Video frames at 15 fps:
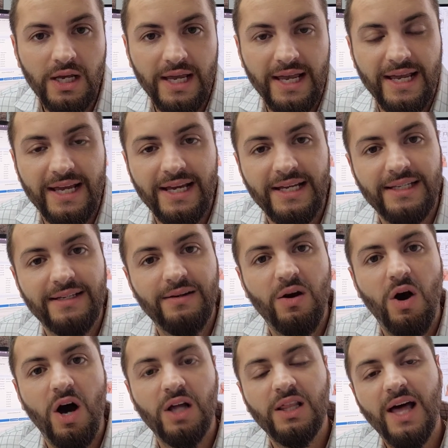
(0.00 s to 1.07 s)
And
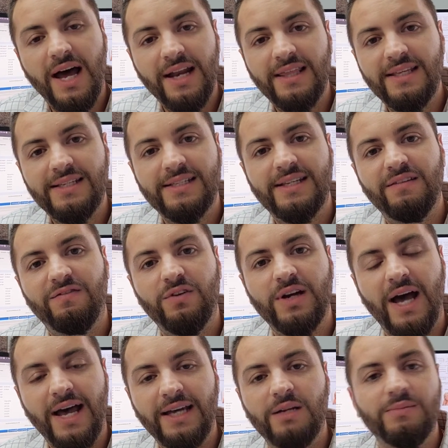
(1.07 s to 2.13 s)
a lot of these different
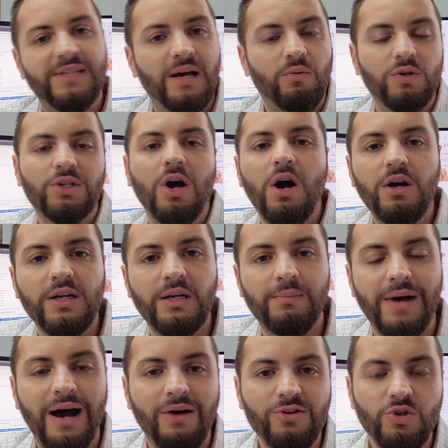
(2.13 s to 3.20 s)
items that we're talking
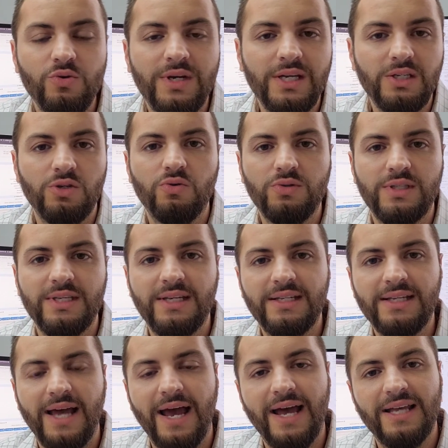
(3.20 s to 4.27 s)
about, you can use these
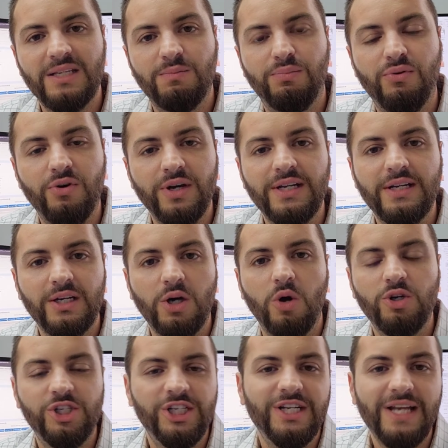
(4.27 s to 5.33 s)
as
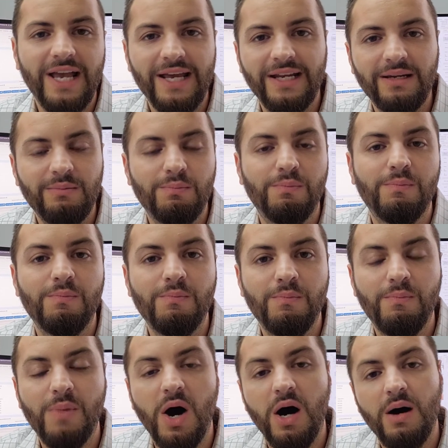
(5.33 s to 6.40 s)
pre-negotiating
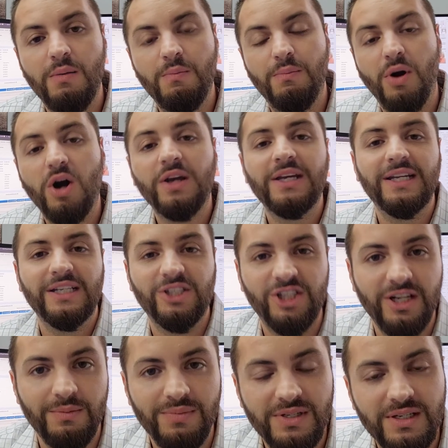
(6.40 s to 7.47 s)
bargaining
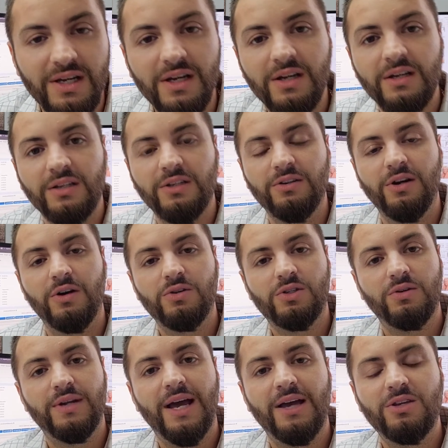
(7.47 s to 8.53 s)
chips. You know, so
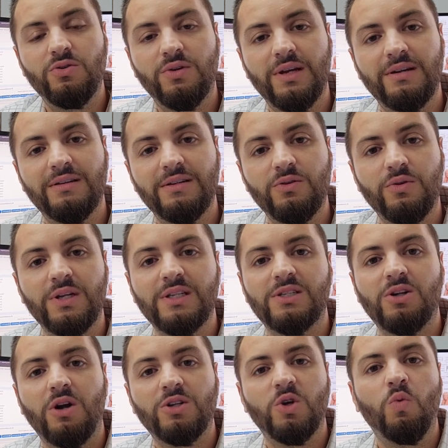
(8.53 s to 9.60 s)
now you can
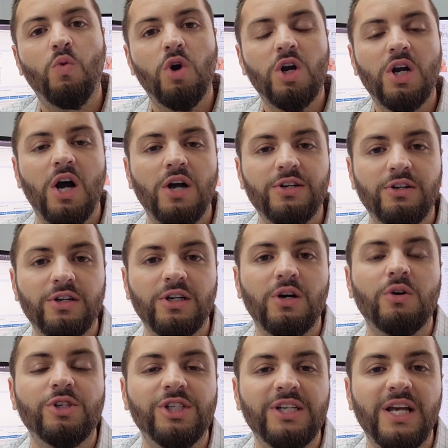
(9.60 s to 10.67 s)
start to work on your
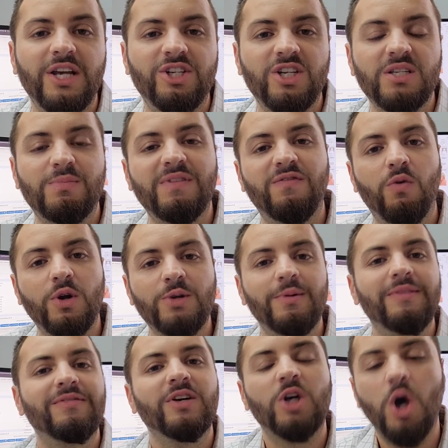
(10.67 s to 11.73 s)
negotiations before you
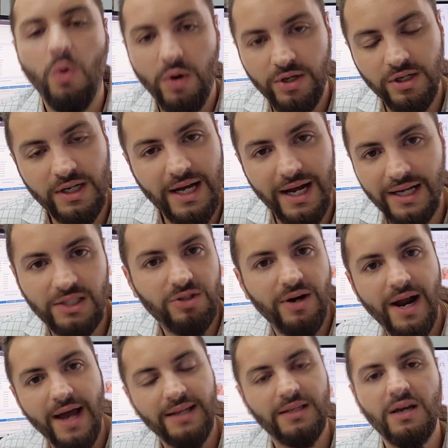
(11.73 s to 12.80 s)
even go under
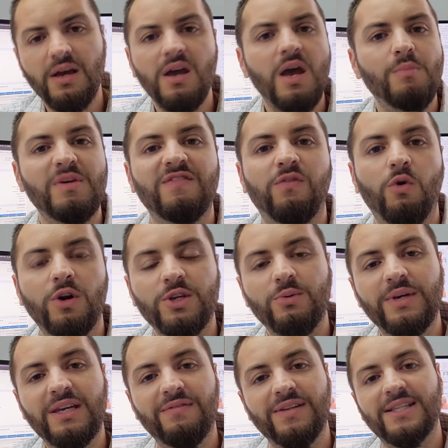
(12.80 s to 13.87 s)
contract, before you
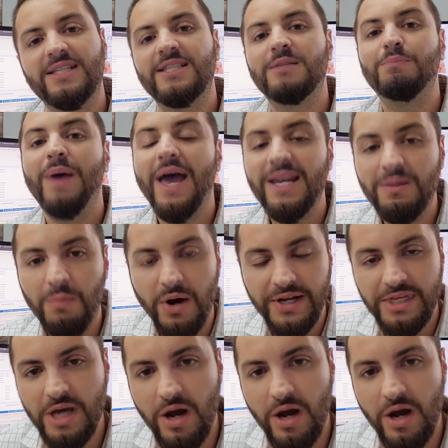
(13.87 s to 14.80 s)
even spend money